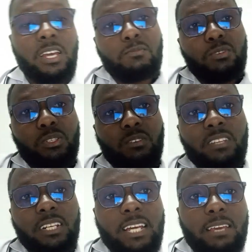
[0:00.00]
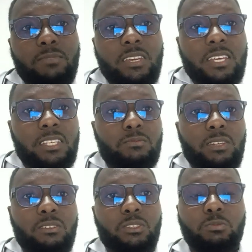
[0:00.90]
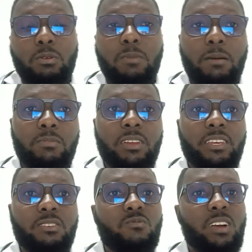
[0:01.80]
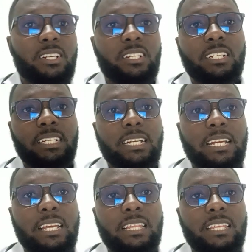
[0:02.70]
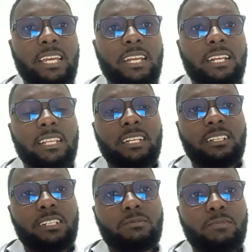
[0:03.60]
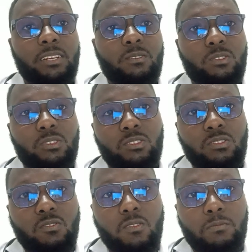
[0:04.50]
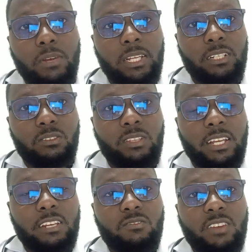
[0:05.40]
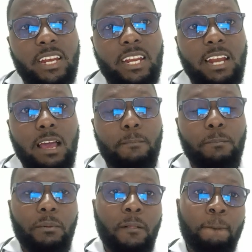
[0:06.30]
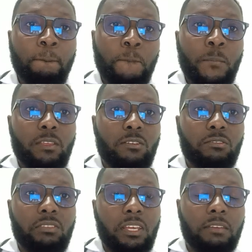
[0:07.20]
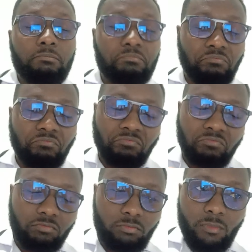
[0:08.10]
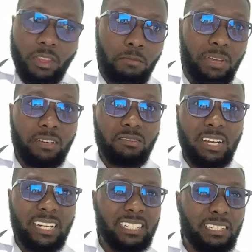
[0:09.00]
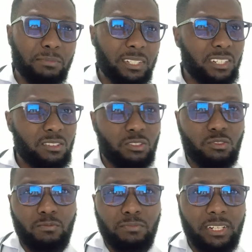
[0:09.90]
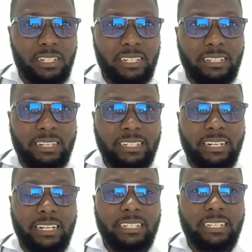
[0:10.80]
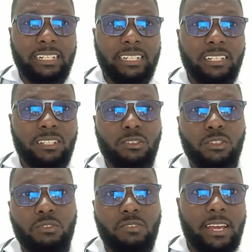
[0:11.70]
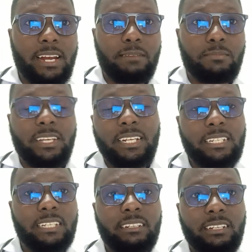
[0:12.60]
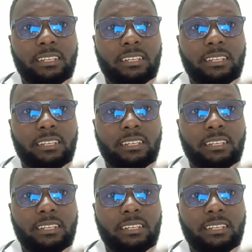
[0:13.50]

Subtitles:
And most of the time is because probably you were treated and then the treatment was not complete, so then you ended up, the microorganisms did not completely get eradicated, so you end up getting